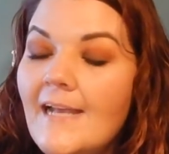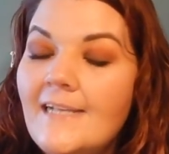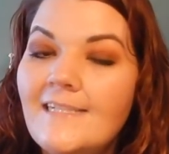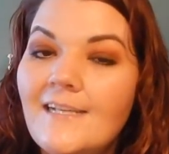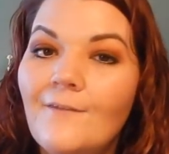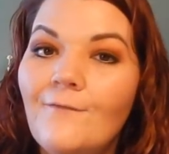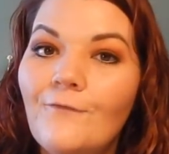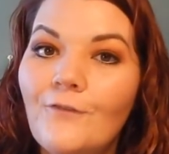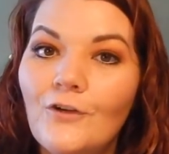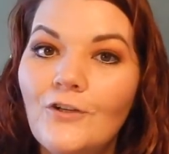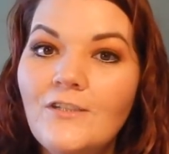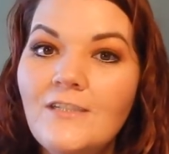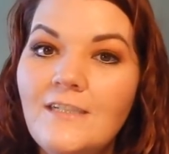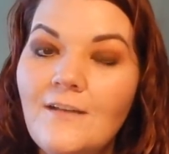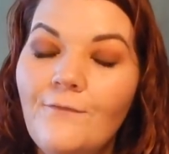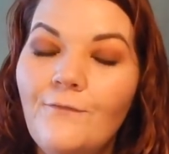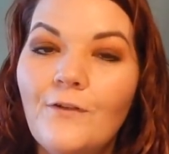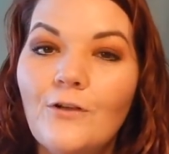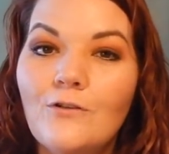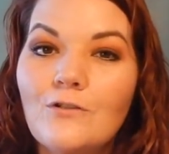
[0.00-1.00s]
is at first
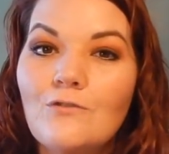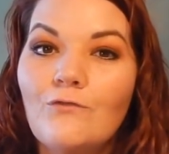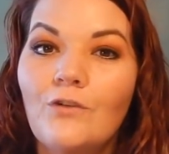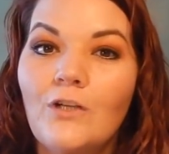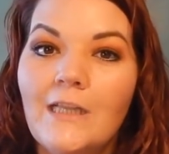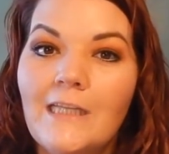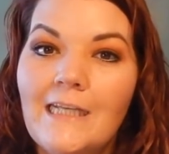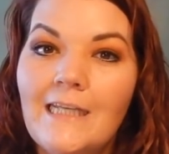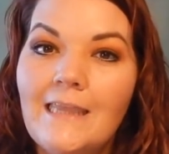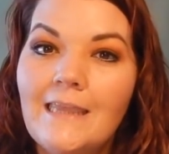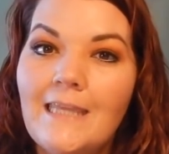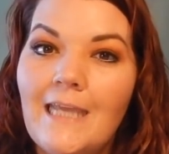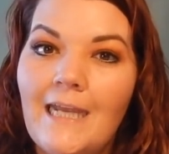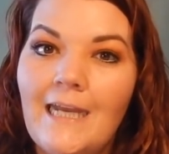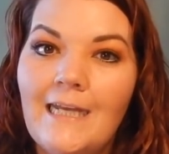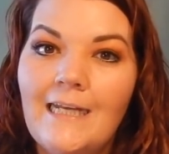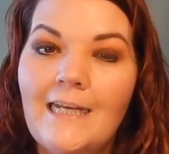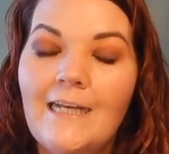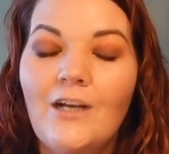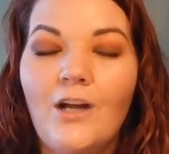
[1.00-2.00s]
it feels really
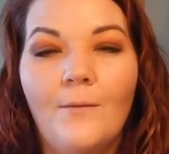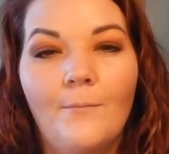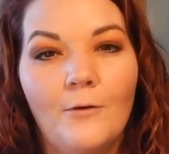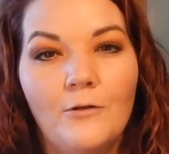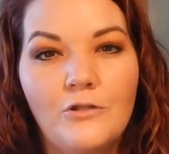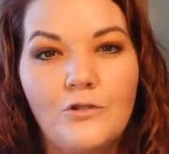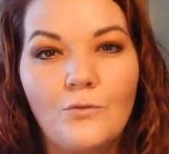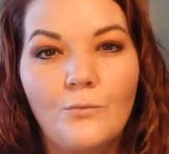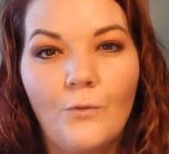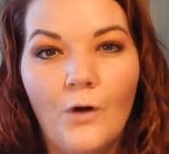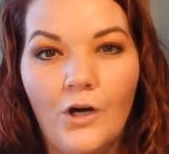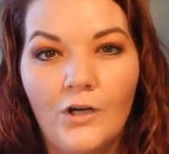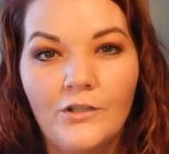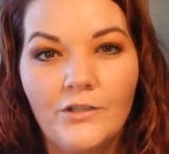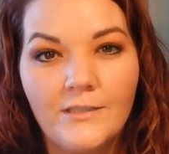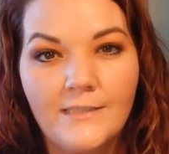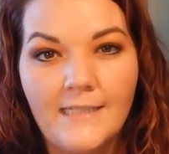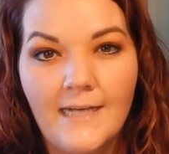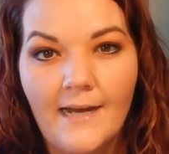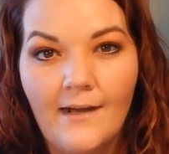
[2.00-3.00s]
thin and almost
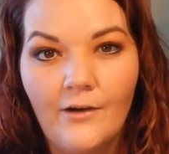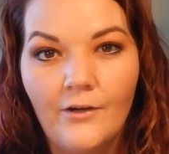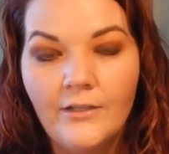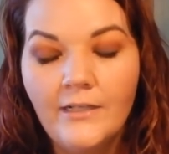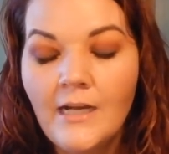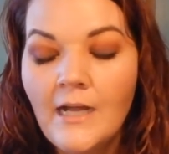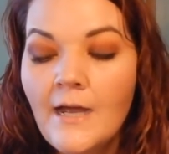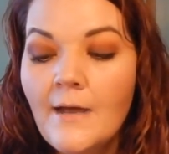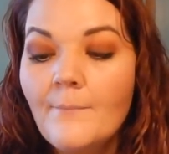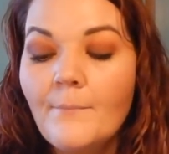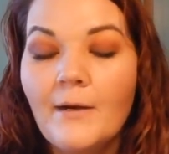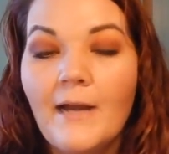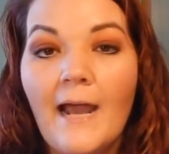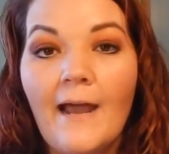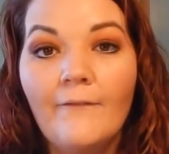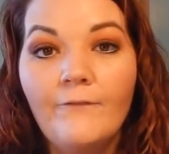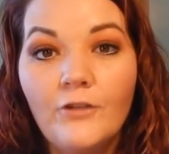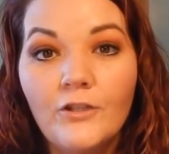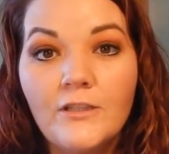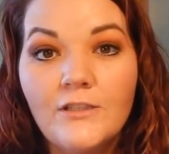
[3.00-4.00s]
watered down, but
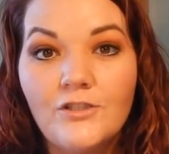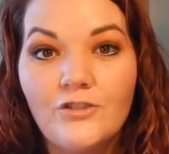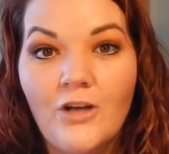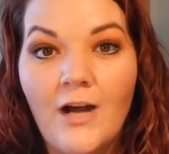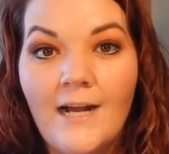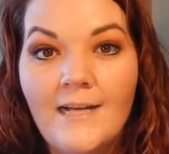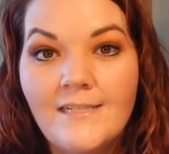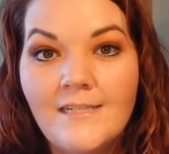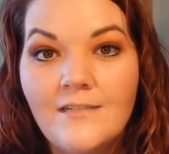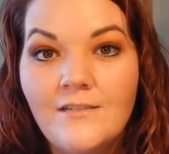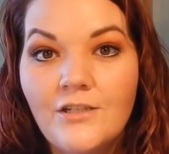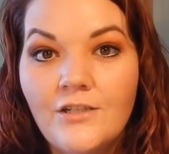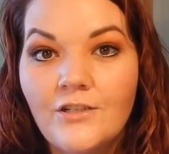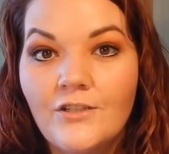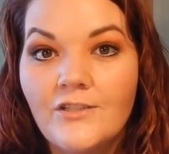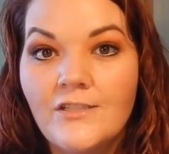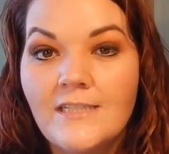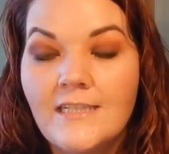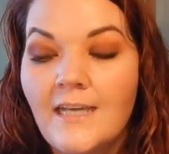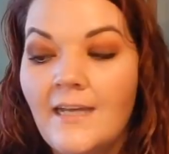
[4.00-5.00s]
after it dries into
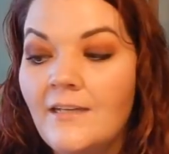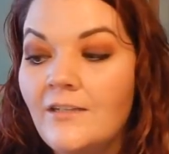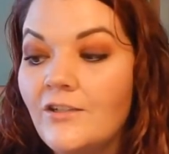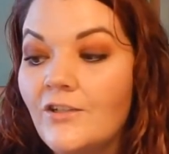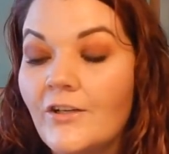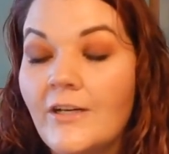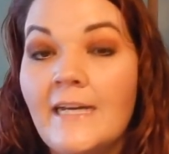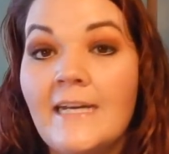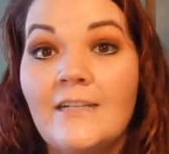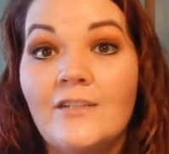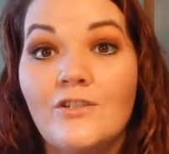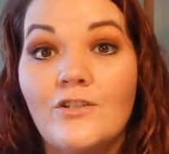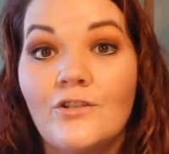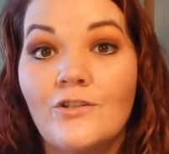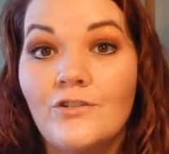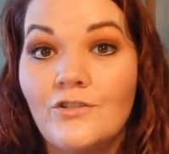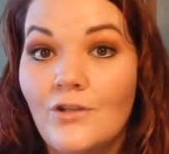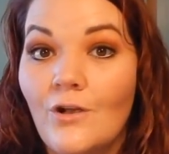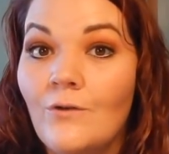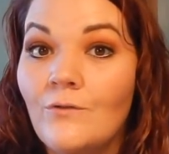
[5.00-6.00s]
your skin, your hands are
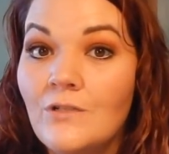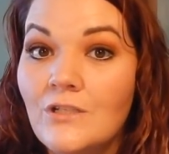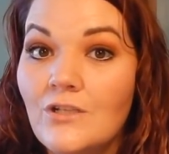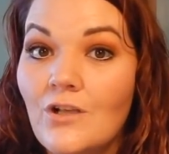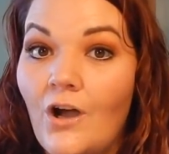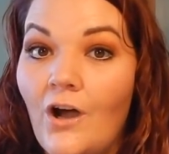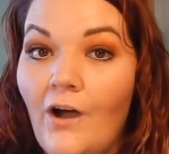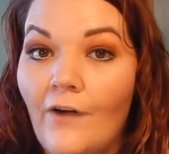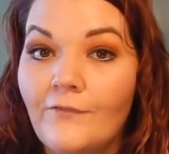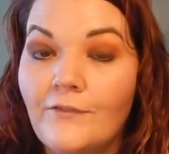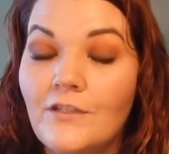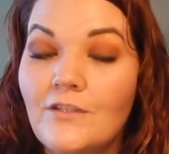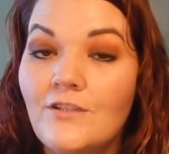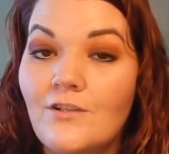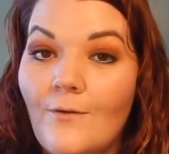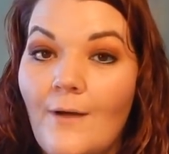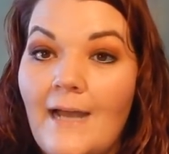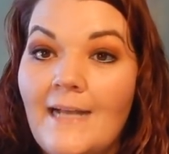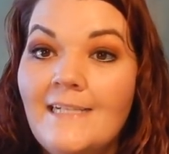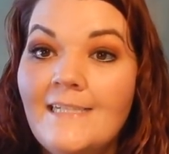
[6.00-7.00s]
so soft.
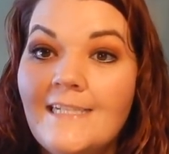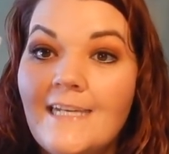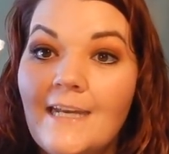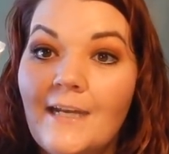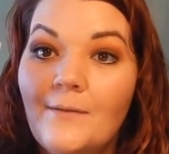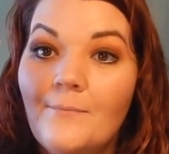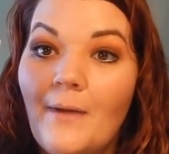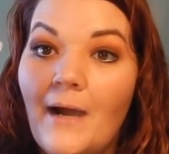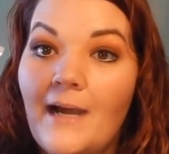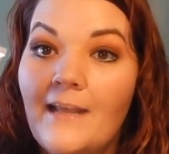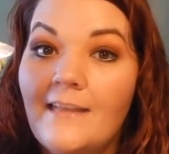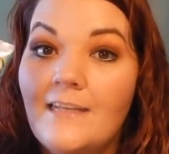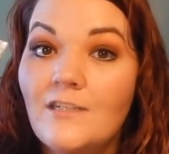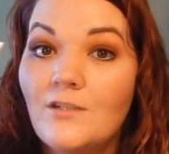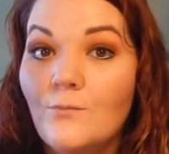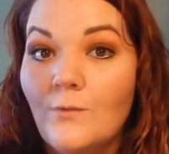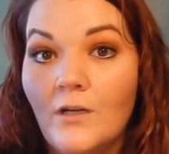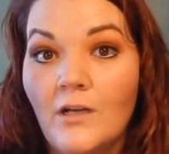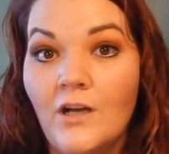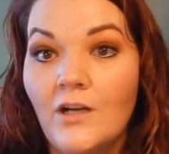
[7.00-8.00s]
So I stand by
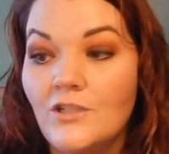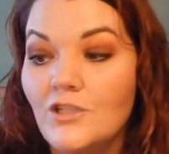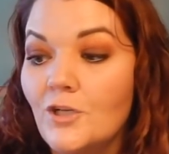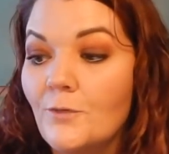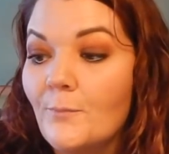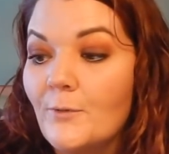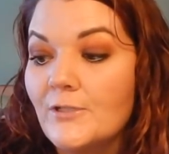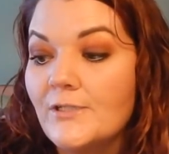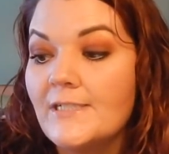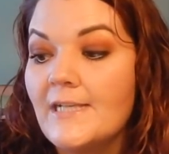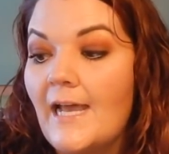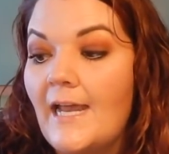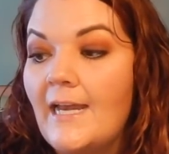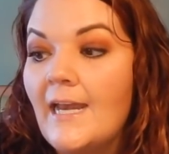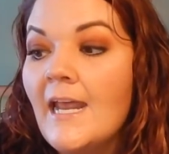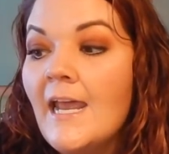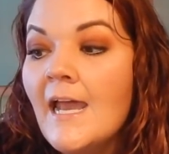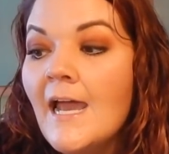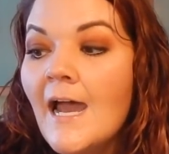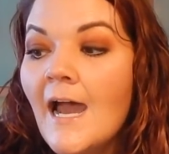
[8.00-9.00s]
these
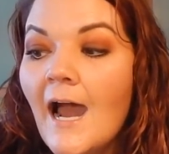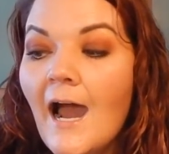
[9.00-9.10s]
100%.